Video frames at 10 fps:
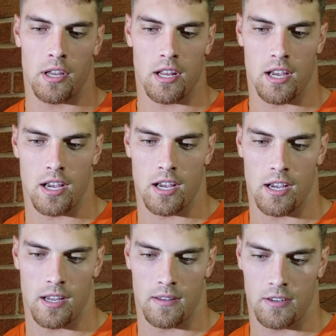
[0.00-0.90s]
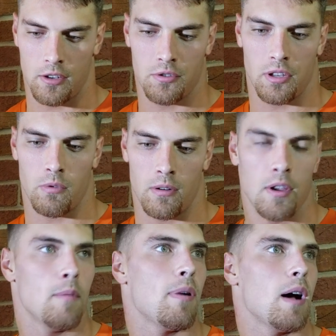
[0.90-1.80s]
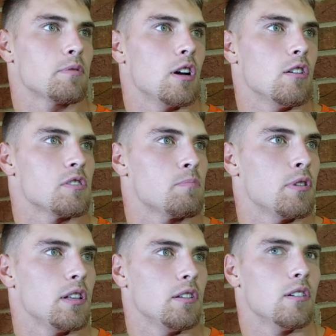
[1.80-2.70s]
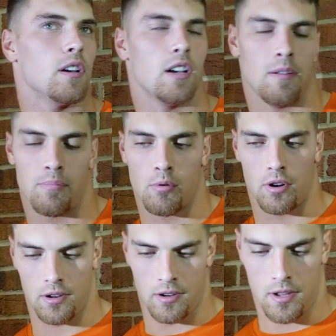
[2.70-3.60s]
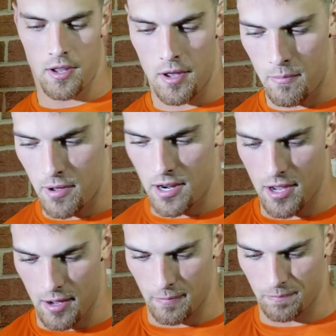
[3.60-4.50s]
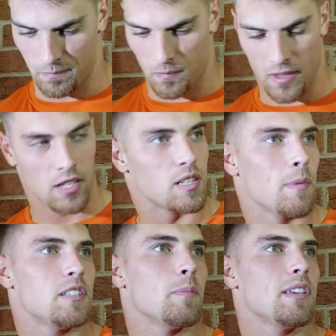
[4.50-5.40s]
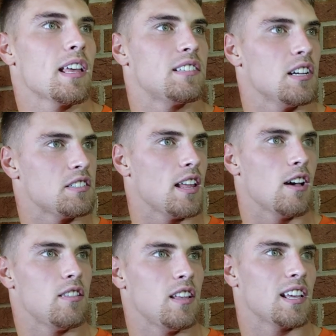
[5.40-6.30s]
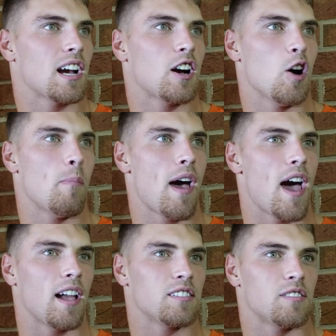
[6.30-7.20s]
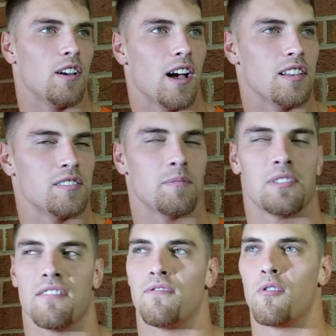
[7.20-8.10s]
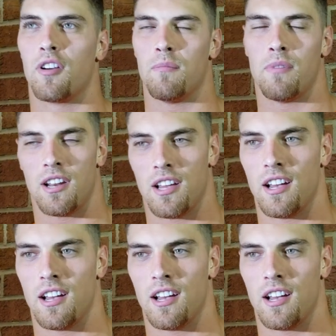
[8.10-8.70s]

but usually when Pops calls, it's pretty important. But somebody told me he got a touchdown, and then it got called back, so I was upset for him. But,